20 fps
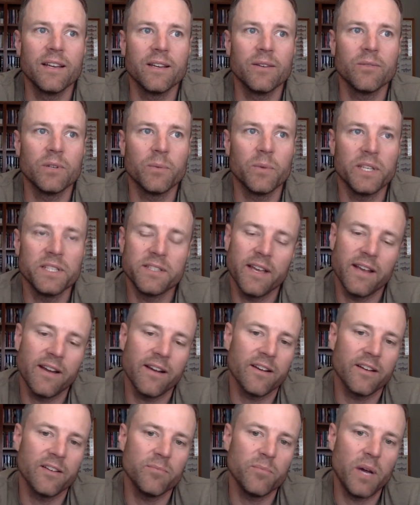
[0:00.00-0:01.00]
when we say our
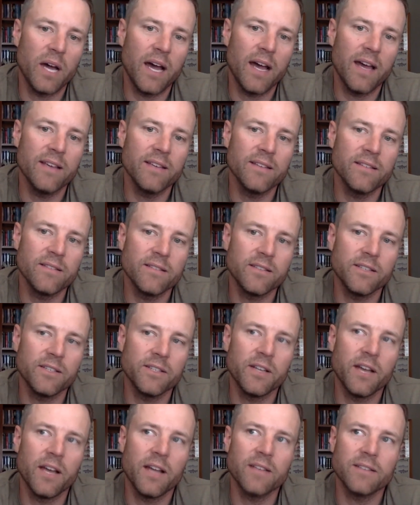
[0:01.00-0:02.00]
goodbyes, you're
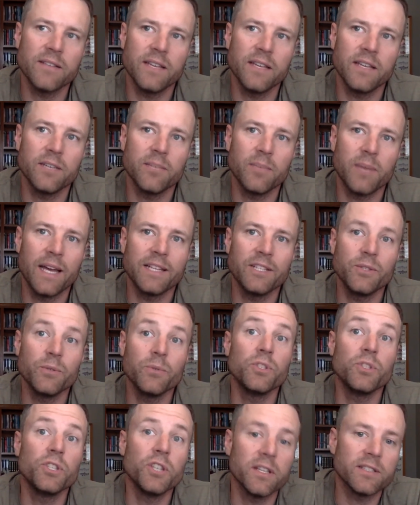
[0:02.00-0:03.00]
not saying goodbye to
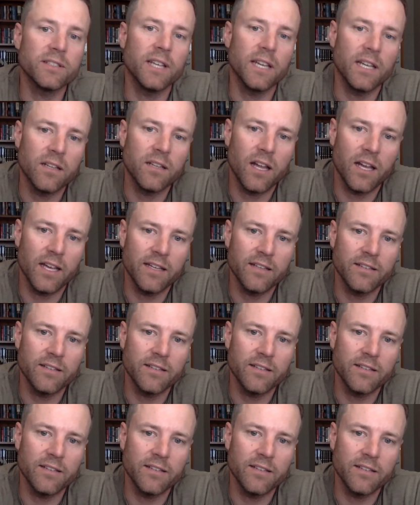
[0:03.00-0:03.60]
just a client.